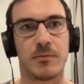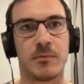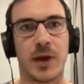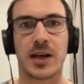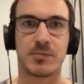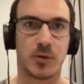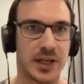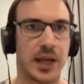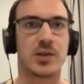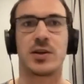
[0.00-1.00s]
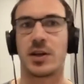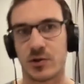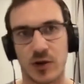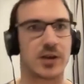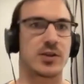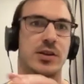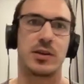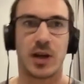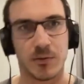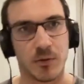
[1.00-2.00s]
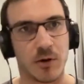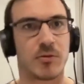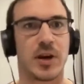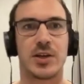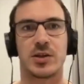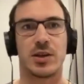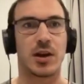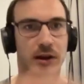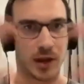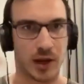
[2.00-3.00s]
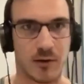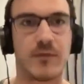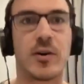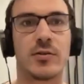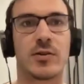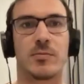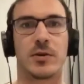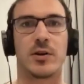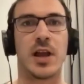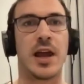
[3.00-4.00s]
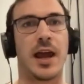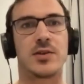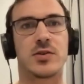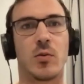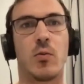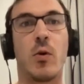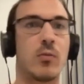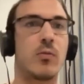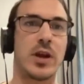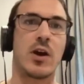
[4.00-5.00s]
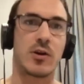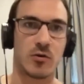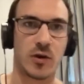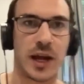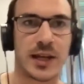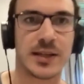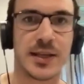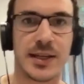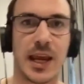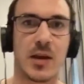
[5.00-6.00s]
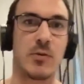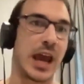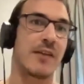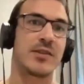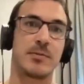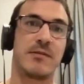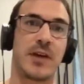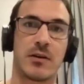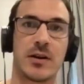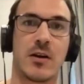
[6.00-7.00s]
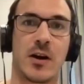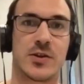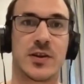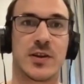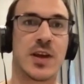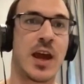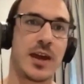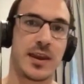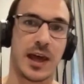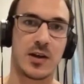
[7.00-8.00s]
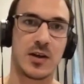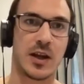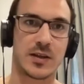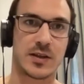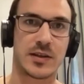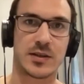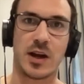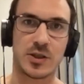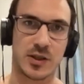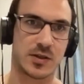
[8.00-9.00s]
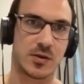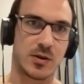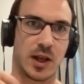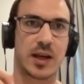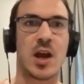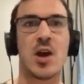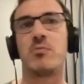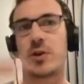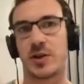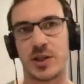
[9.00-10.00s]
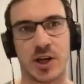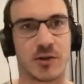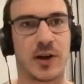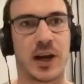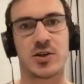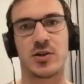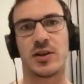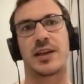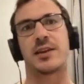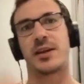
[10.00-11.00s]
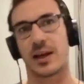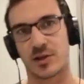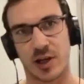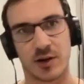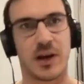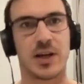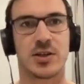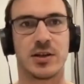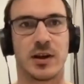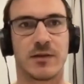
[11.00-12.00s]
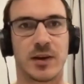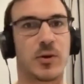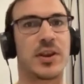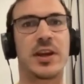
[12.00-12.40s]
exploitation, extraction, and appropriation. They are vulnerable. And so what we are creating today, we have to be very conscious that it's not just like multi-generational, like the next generation. We